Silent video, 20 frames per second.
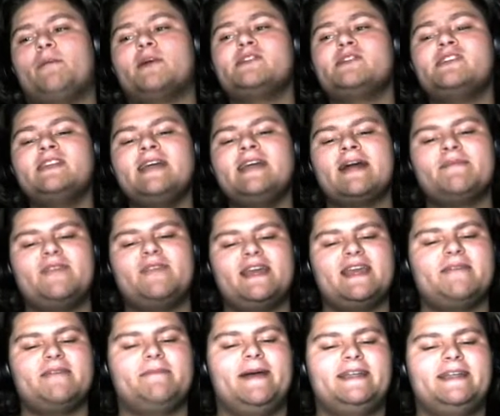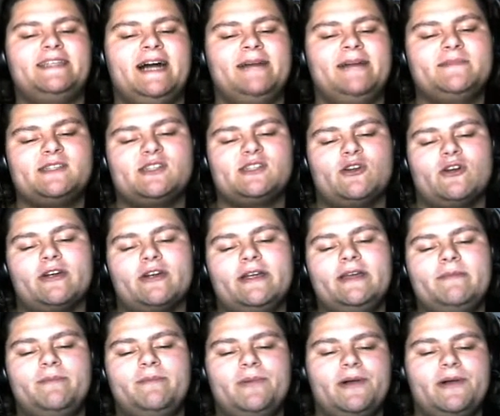Personally, I'm thinking bedtime
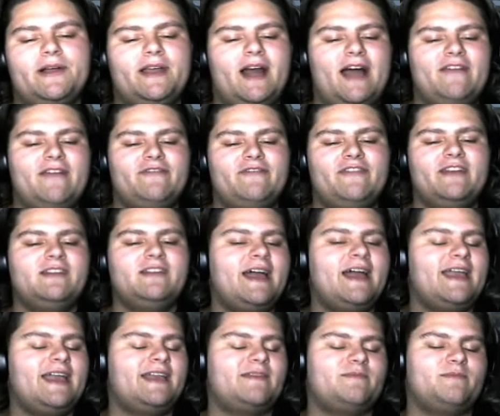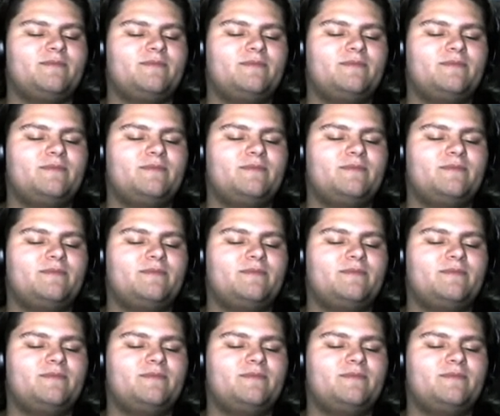story, but I feel like